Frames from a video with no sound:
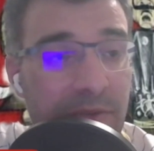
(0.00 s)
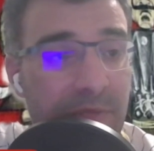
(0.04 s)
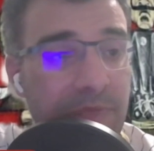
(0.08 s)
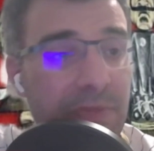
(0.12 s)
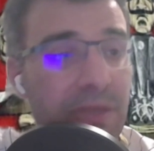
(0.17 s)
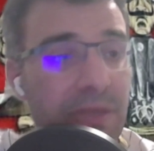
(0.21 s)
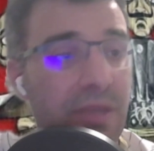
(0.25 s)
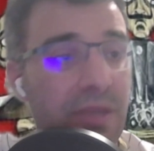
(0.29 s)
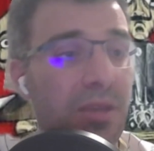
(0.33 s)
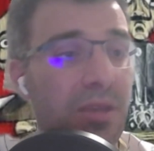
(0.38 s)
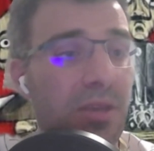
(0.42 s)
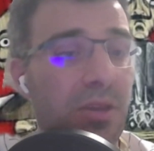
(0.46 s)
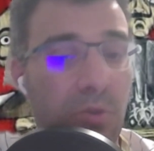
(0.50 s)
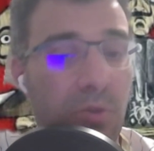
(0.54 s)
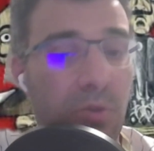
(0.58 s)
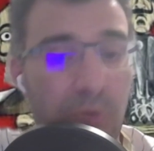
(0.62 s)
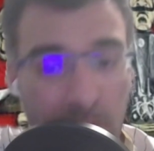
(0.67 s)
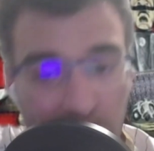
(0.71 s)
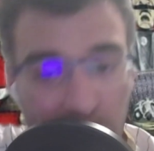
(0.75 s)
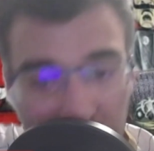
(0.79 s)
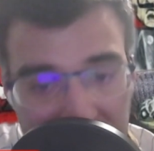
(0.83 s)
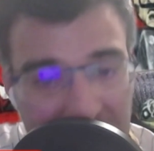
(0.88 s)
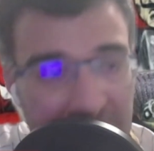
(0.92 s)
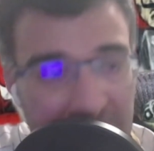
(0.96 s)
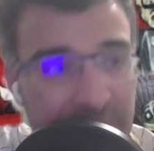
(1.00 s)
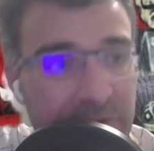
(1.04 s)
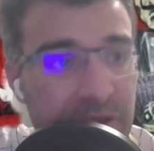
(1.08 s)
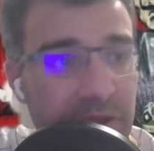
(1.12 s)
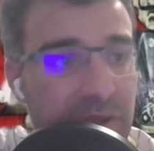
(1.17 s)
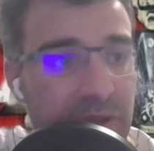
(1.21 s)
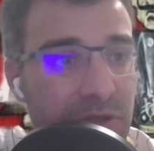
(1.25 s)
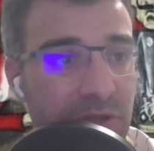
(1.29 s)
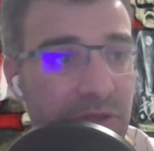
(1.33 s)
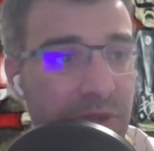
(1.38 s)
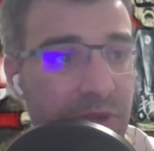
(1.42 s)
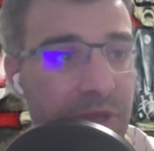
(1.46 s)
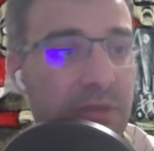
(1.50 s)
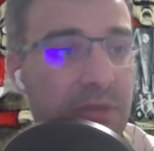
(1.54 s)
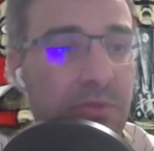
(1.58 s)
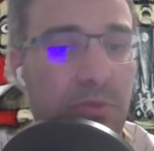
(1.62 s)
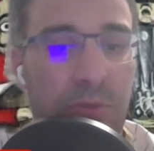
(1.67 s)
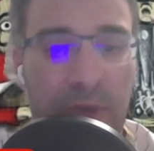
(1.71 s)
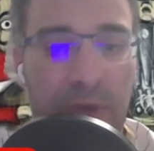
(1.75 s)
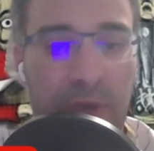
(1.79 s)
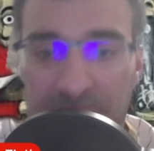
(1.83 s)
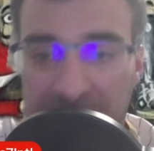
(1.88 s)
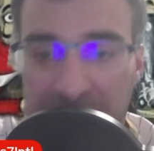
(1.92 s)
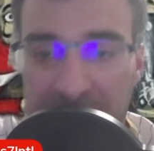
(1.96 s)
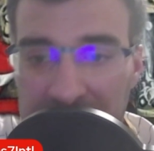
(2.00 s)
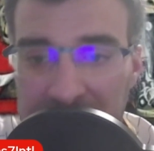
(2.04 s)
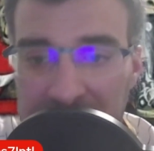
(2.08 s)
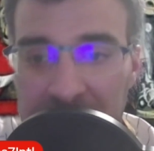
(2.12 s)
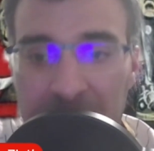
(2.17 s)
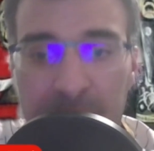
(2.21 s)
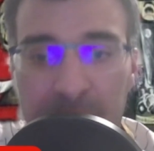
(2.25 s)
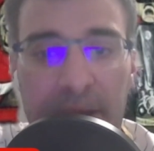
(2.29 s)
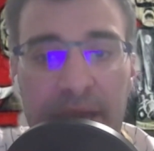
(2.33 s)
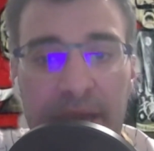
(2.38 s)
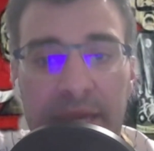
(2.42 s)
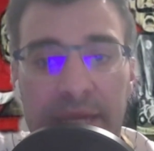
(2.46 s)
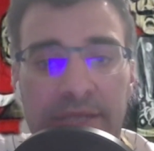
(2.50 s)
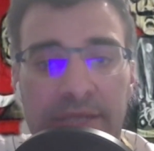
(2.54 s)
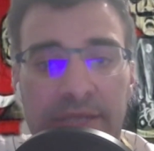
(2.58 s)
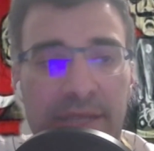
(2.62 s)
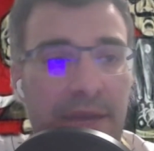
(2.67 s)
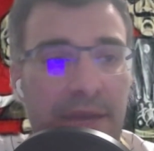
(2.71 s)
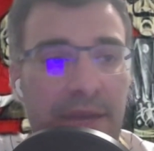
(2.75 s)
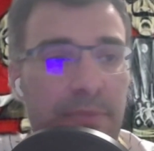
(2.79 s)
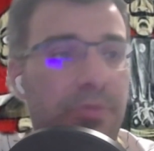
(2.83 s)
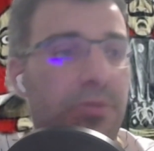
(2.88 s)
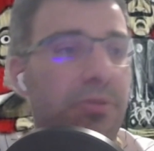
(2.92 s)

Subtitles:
We have to do it. We have to lead by example.